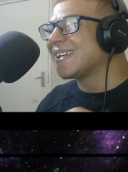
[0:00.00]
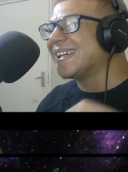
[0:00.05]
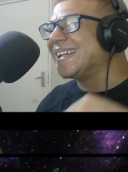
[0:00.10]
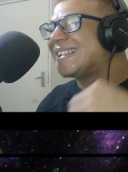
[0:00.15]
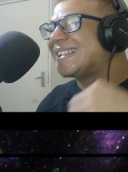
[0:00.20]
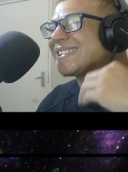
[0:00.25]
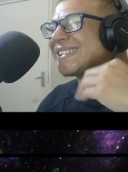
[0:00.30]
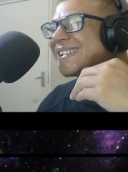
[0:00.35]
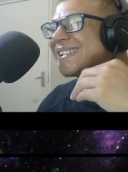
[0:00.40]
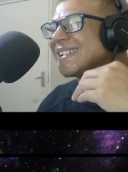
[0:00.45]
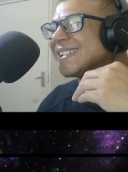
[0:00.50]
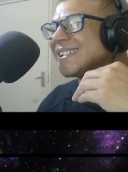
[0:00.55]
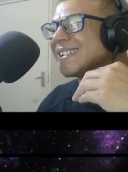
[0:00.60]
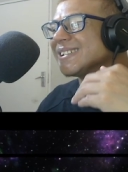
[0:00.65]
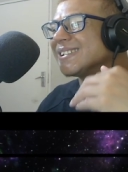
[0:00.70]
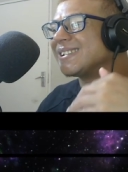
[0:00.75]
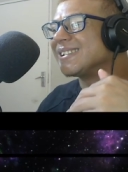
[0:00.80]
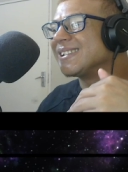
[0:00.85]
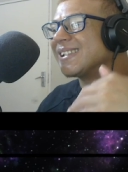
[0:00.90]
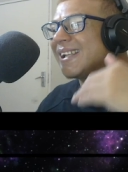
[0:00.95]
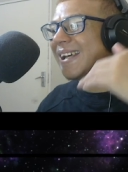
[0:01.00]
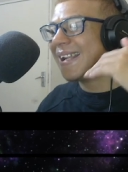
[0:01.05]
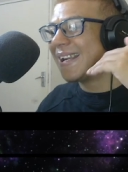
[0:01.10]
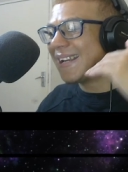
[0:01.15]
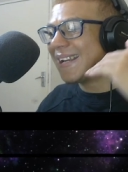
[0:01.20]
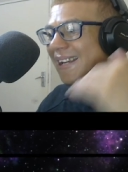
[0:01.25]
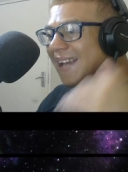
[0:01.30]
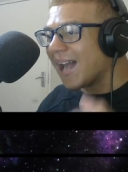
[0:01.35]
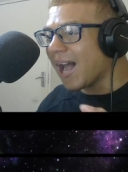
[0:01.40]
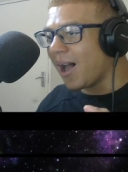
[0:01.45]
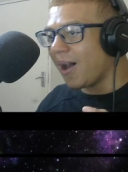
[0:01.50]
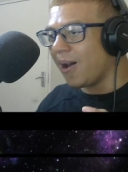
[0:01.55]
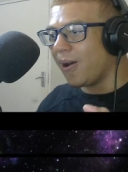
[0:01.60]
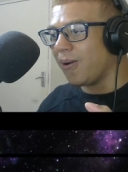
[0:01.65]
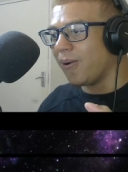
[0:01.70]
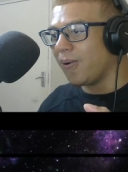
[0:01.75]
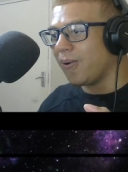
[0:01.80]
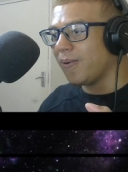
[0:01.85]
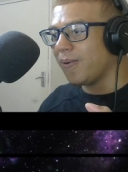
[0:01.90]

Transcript: eternal now.